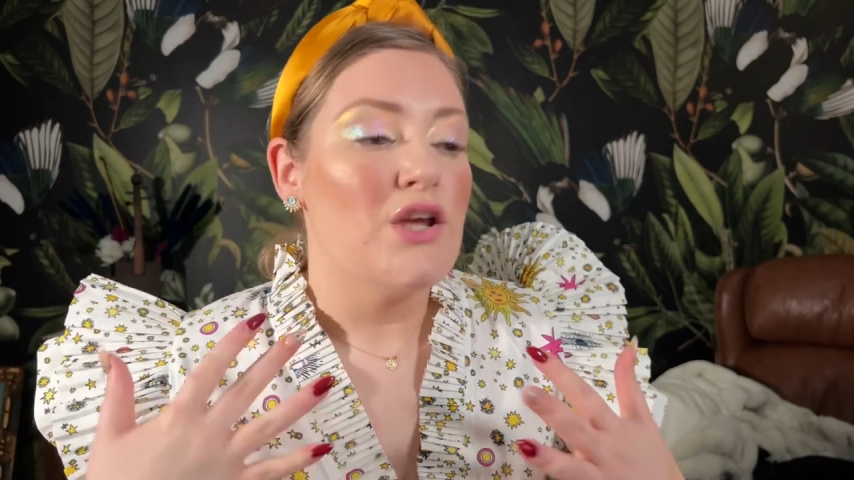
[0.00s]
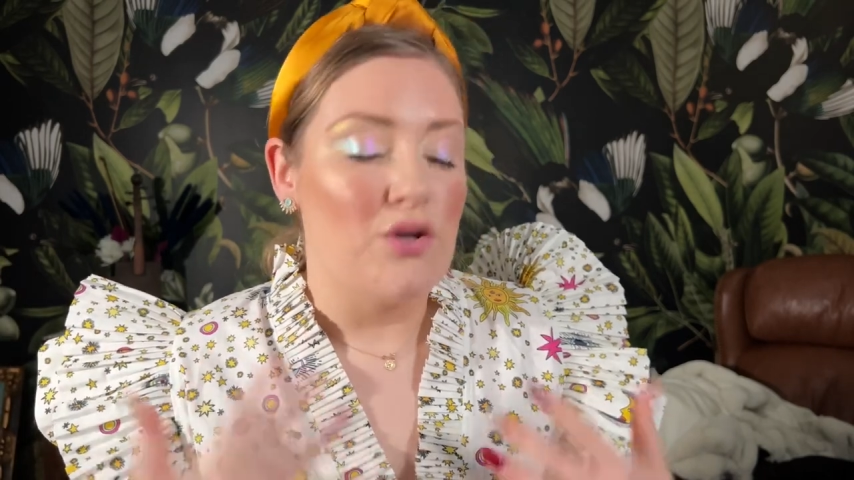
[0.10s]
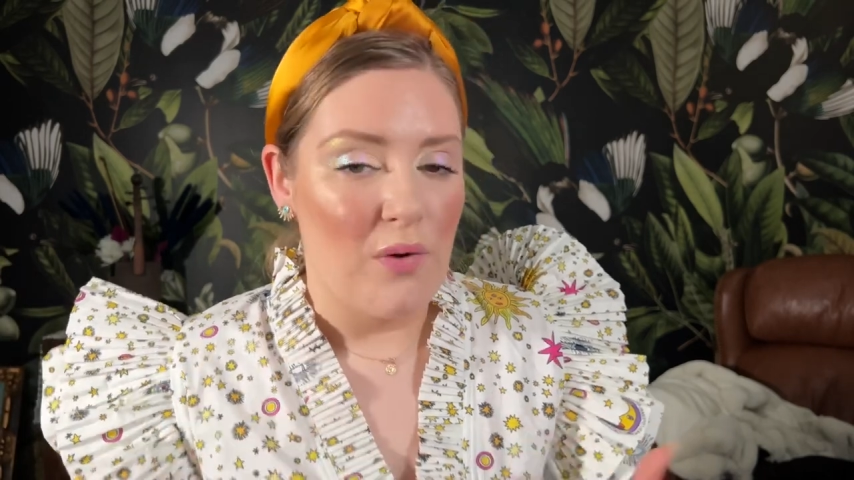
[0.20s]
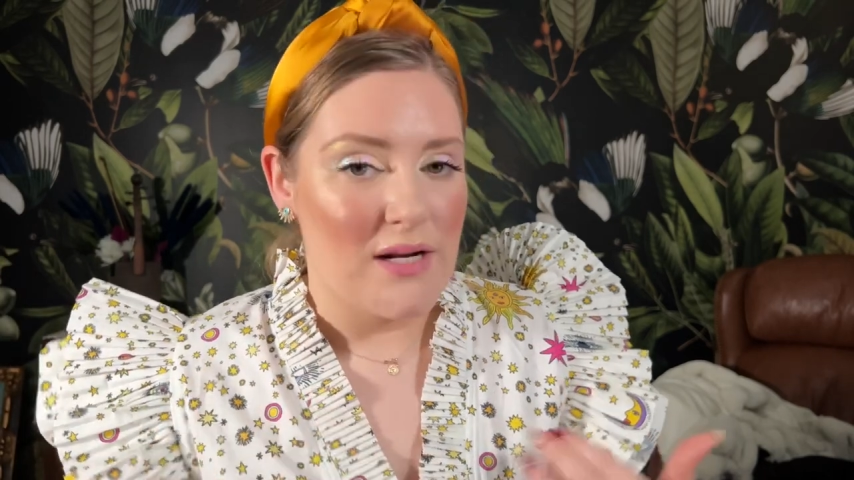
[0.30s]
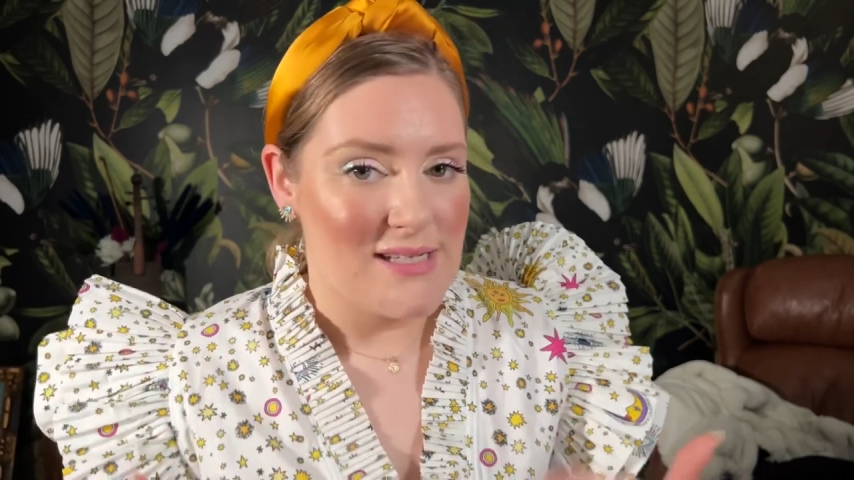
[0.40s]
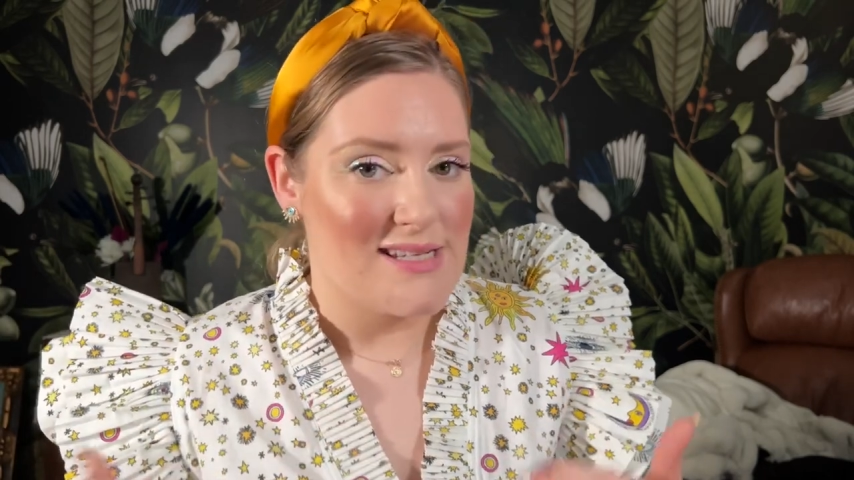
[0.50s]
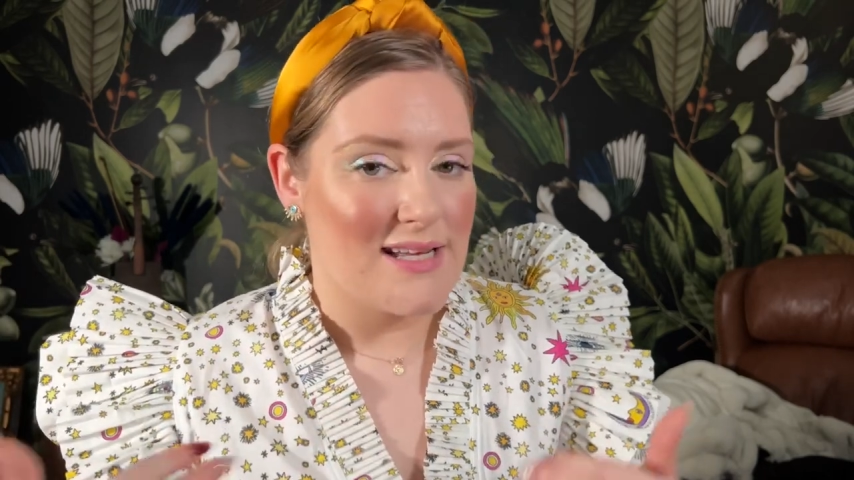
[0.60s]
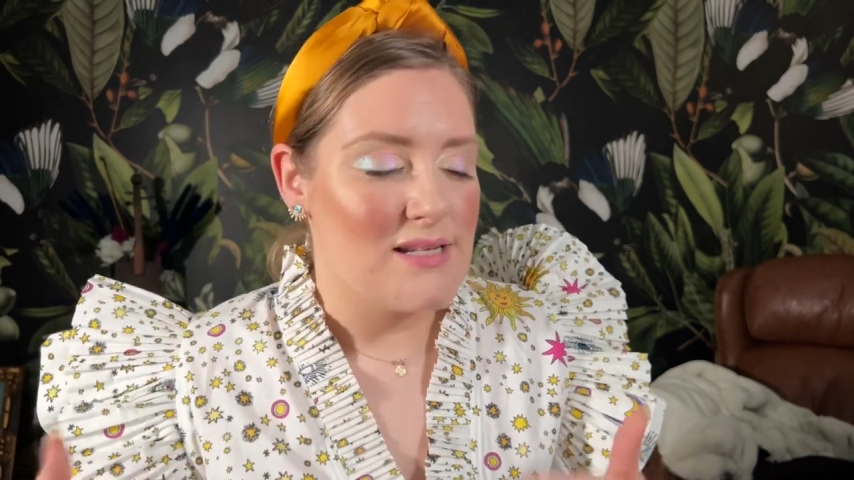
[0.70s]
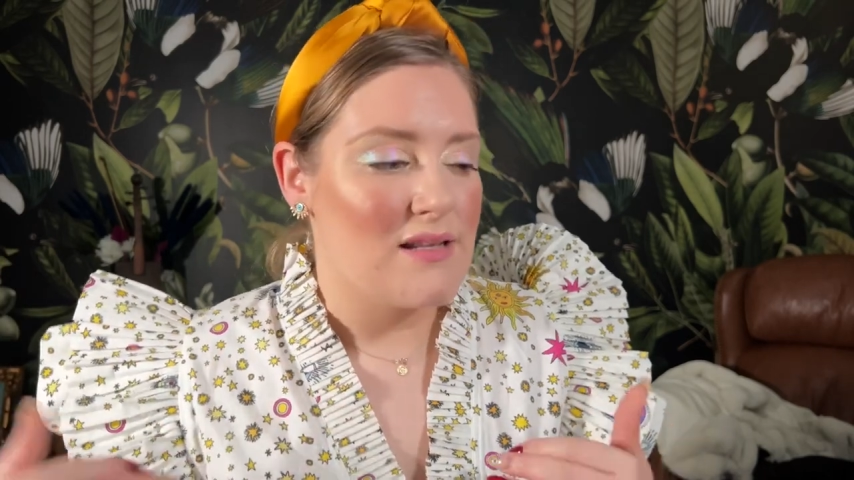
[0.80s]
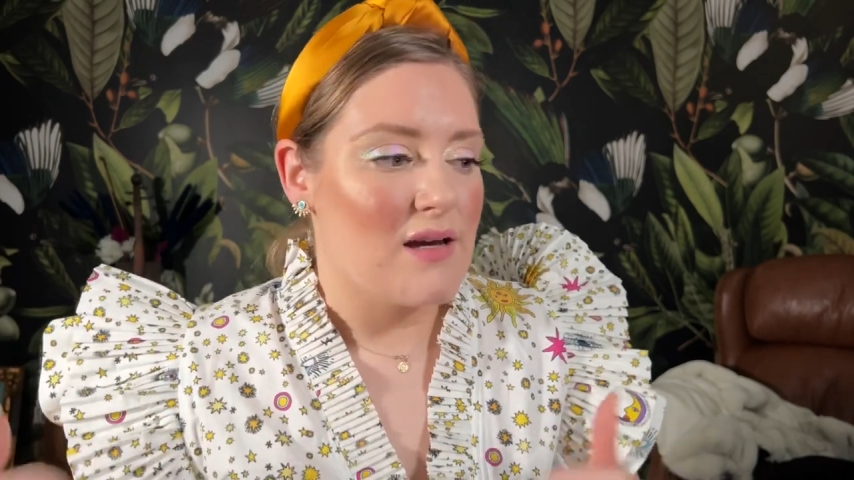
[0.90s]
you want to
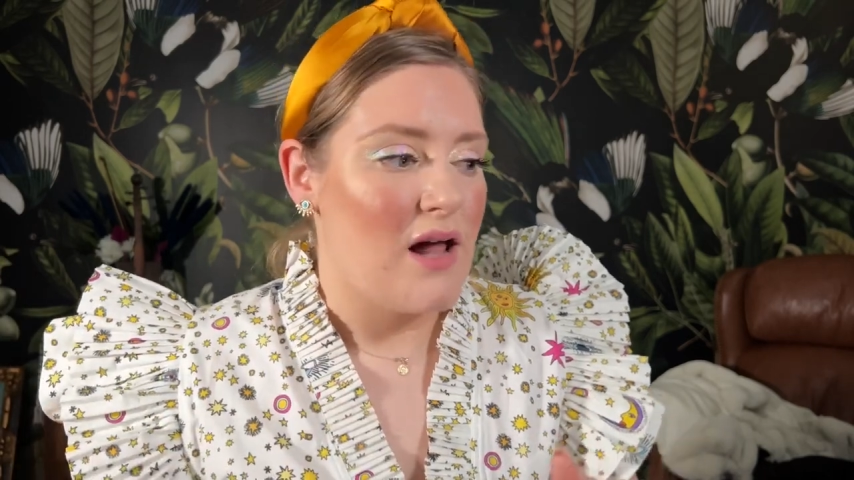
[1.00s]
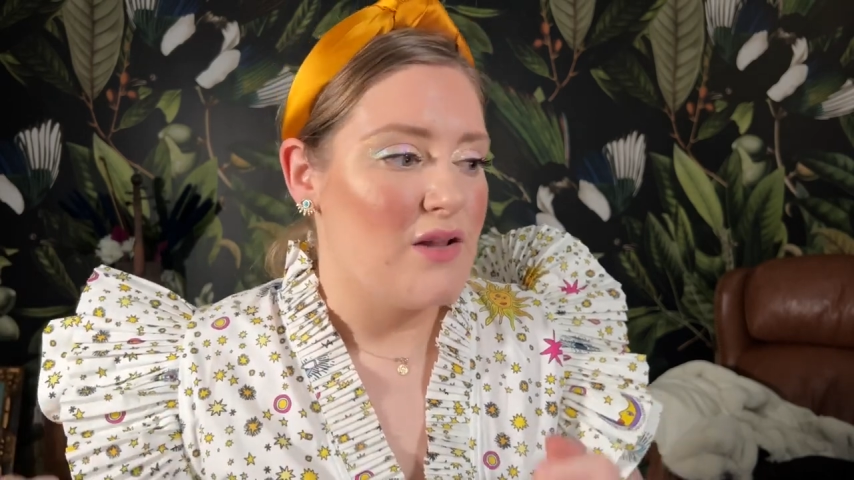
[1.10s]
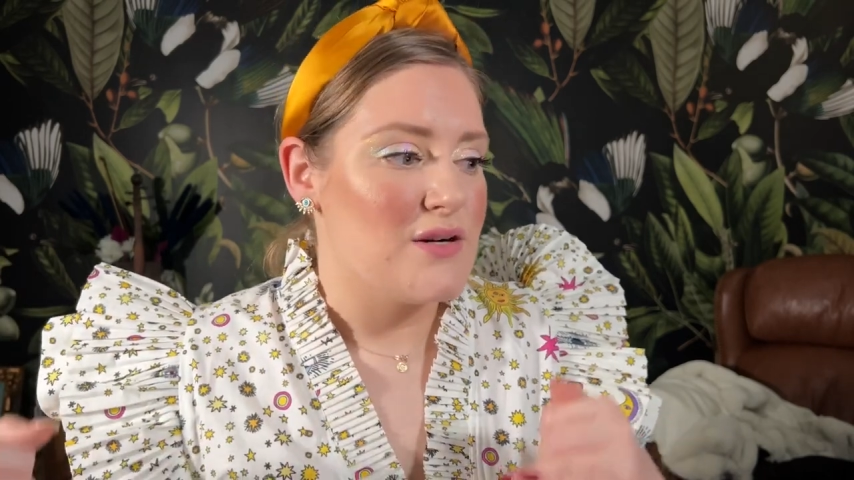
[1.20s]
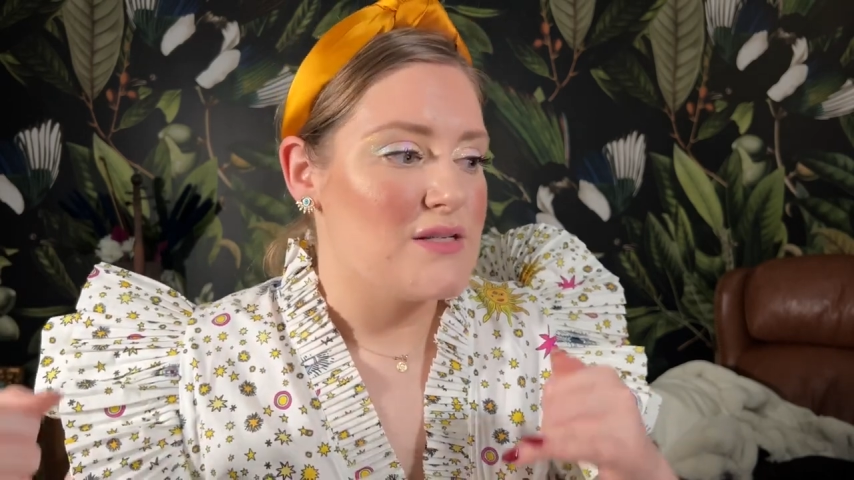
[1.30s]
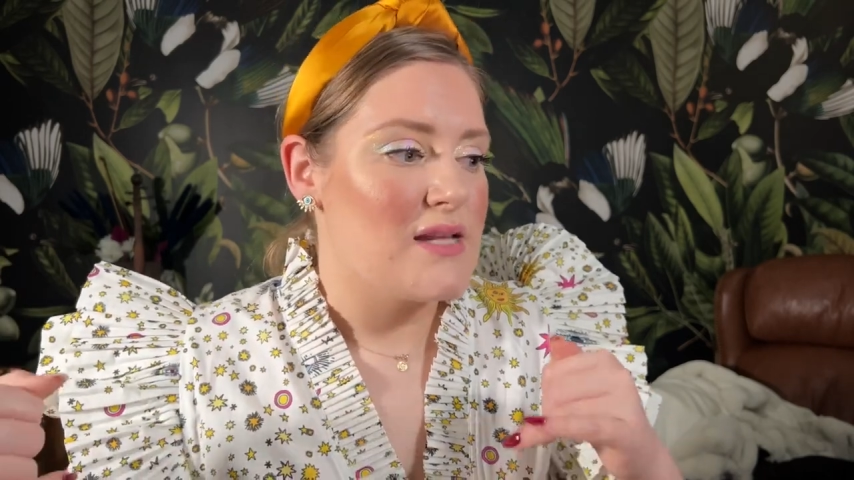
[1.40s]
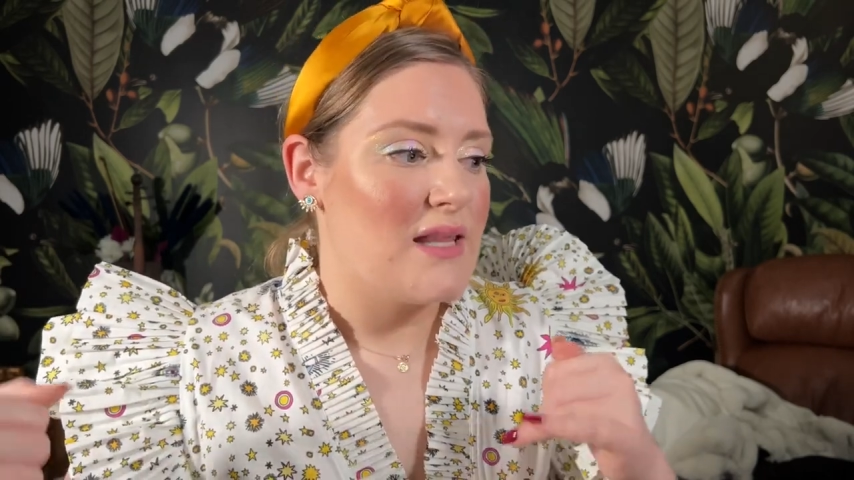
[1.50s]
stick to the colors